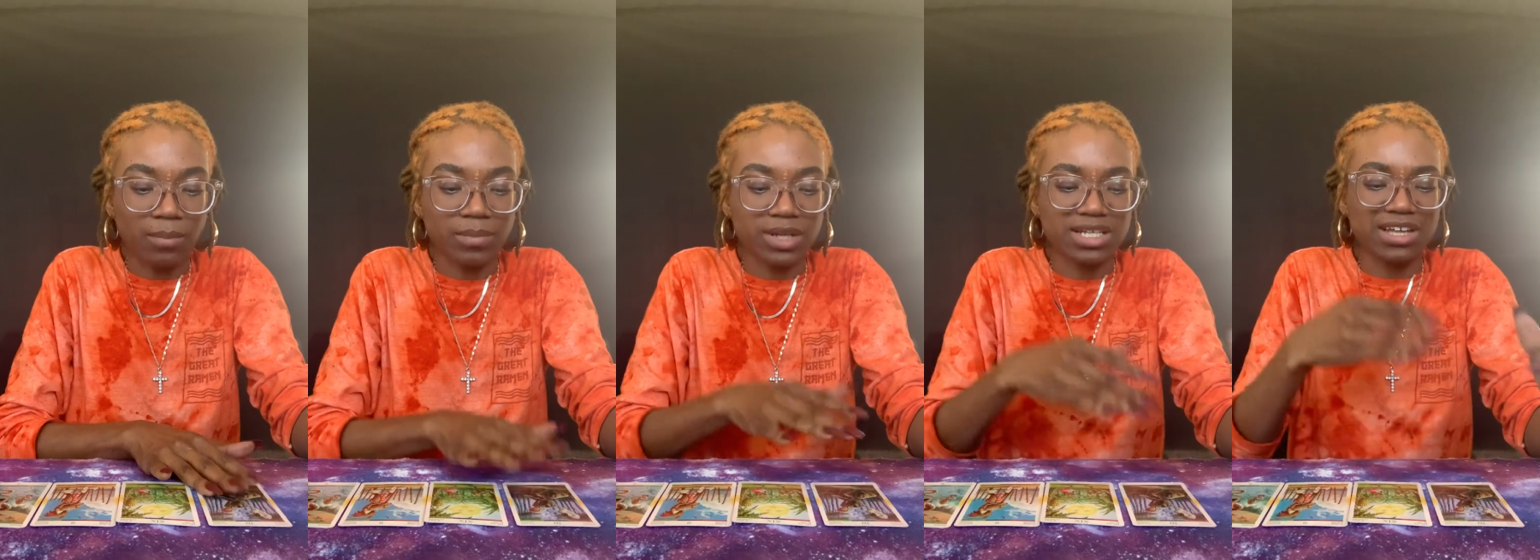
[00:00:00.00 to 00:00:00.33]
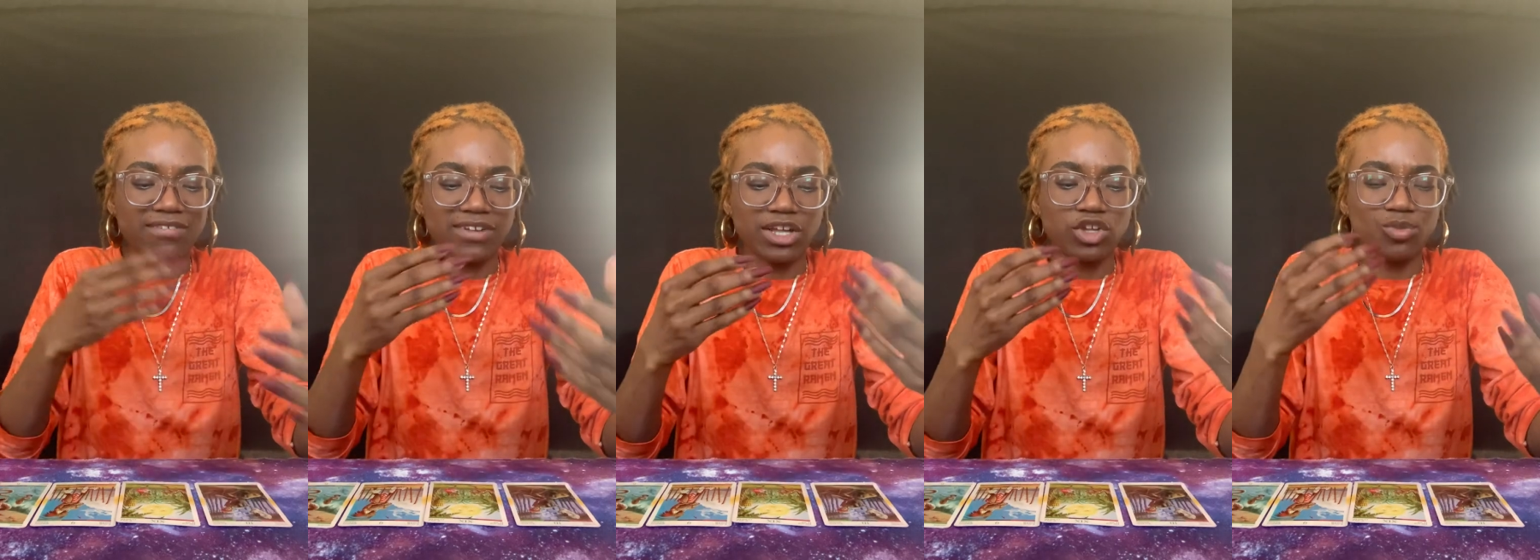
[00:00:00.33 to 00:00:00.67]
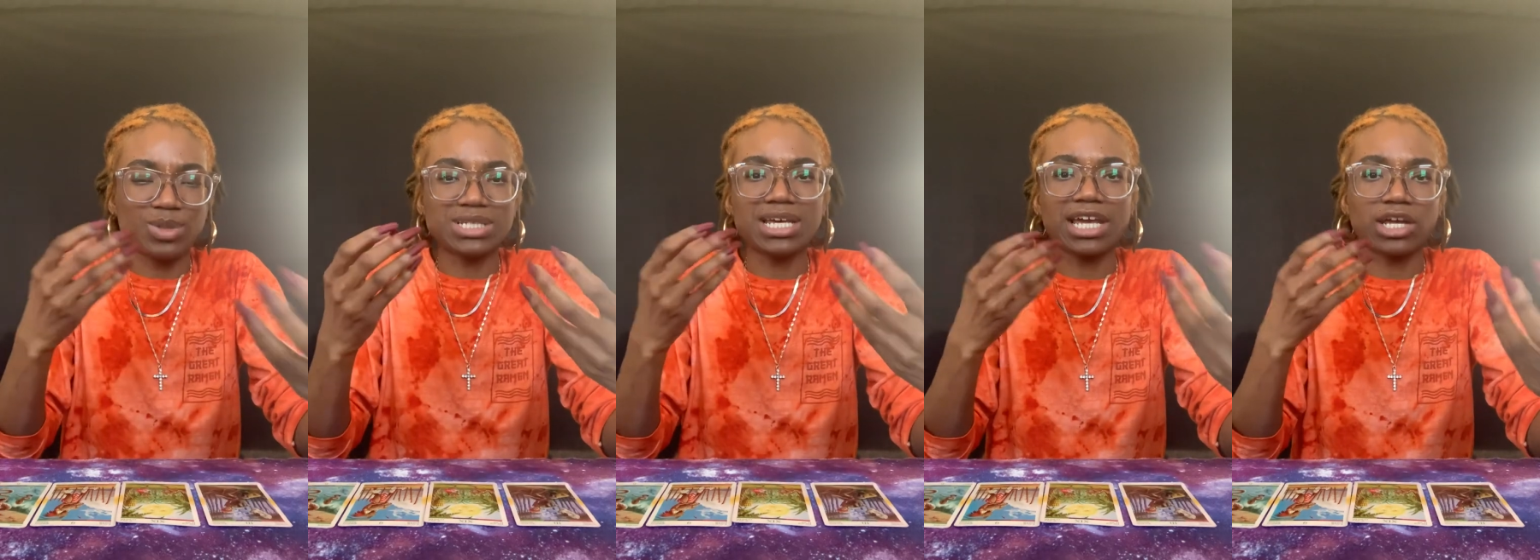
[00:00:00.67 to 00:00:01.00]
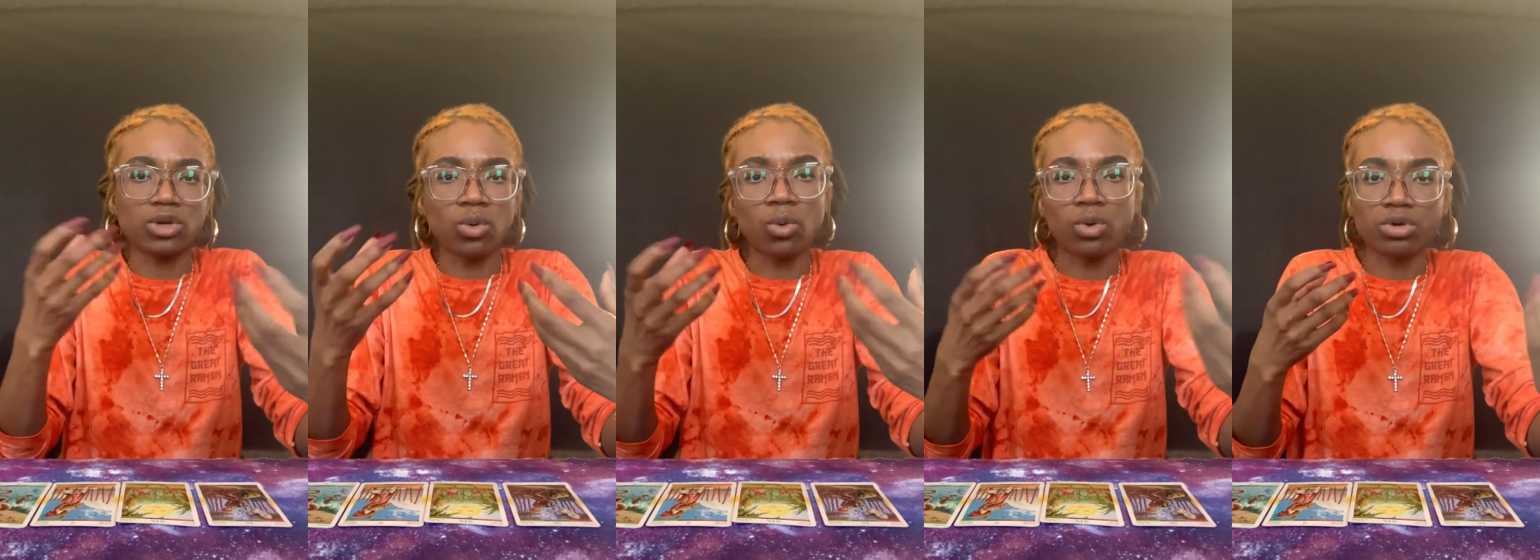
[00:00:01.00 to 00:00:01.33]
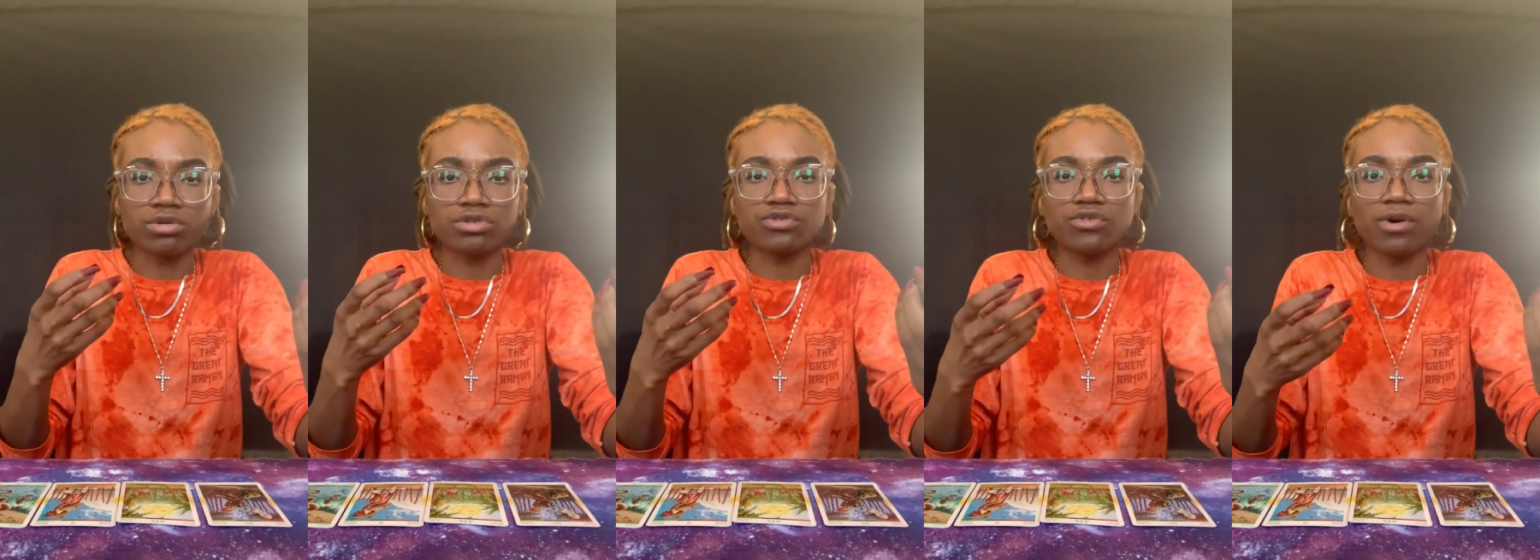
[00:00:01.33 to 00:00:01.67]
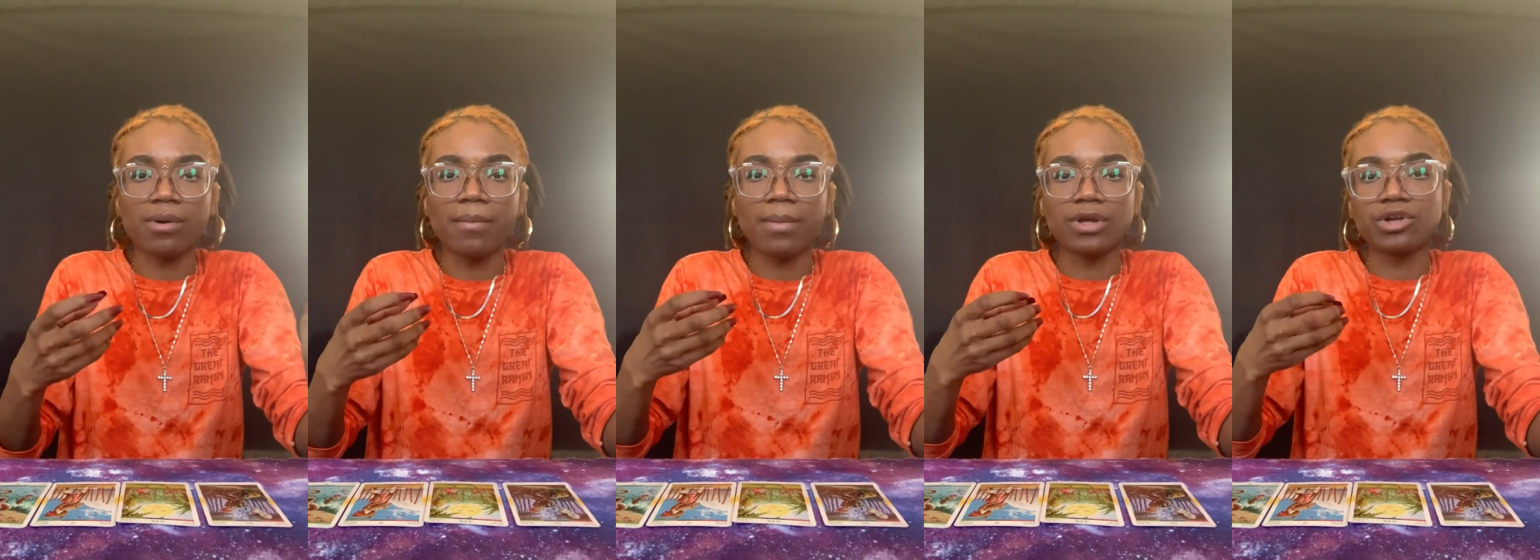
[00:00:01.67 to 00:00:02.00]
because I feel like you've been taking orders
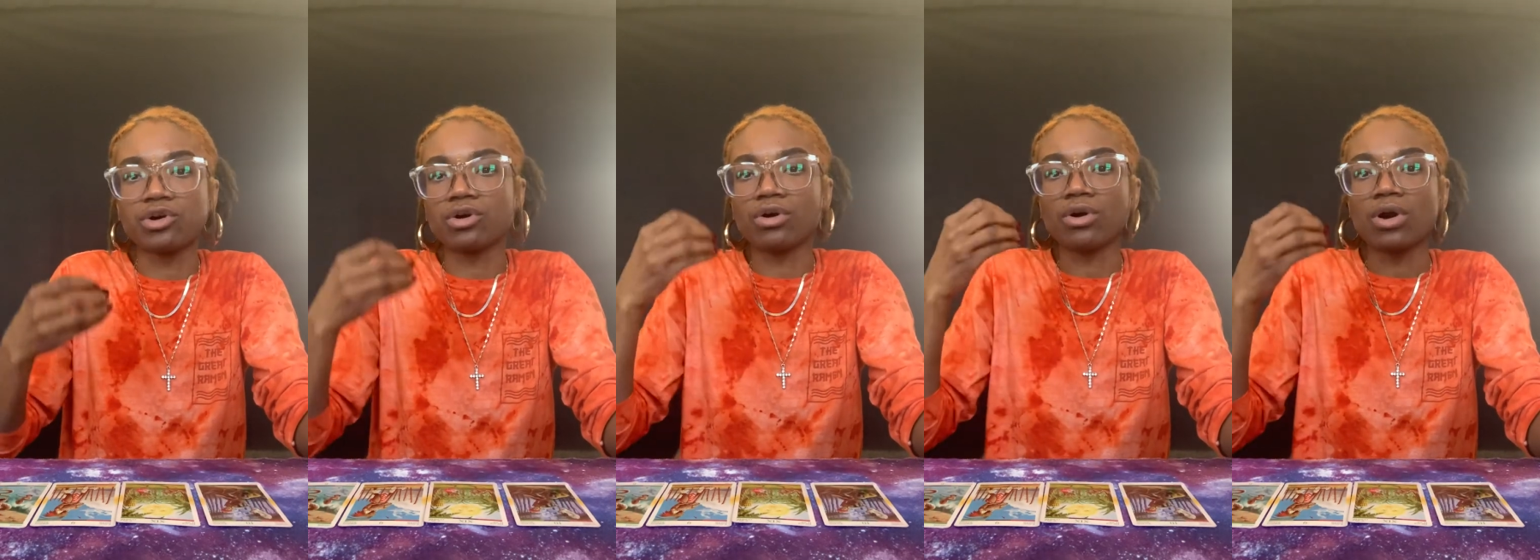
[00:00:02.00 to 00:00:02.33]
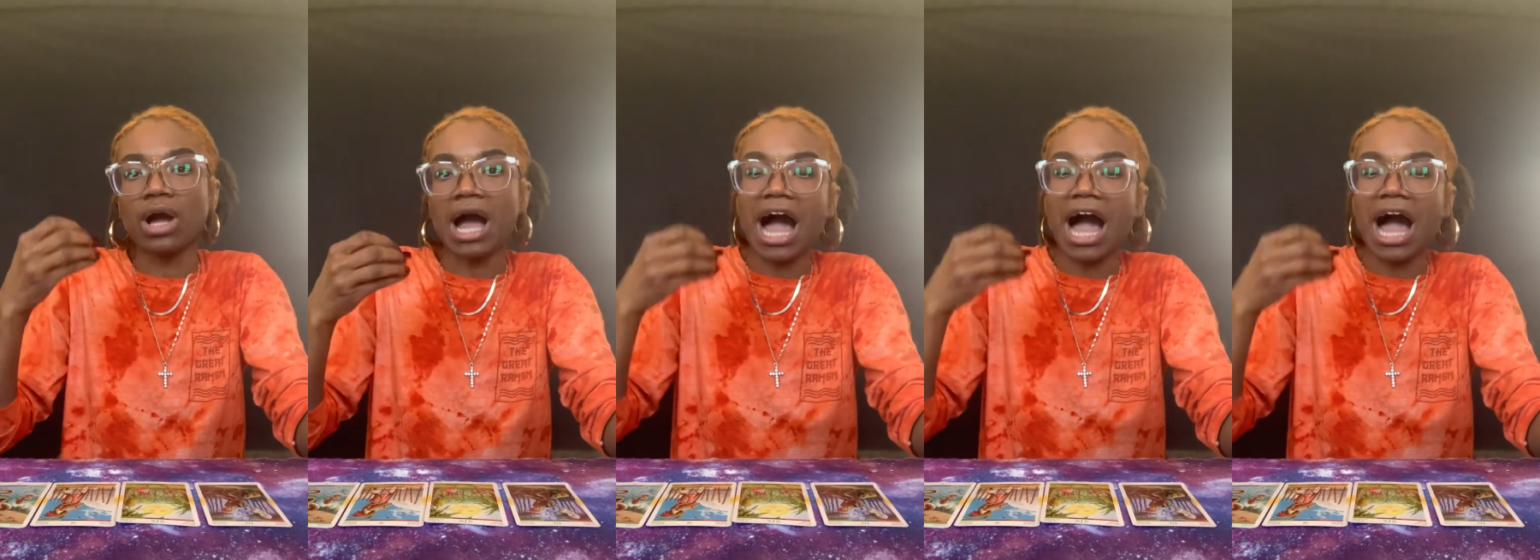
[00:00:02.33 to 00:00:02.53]
from your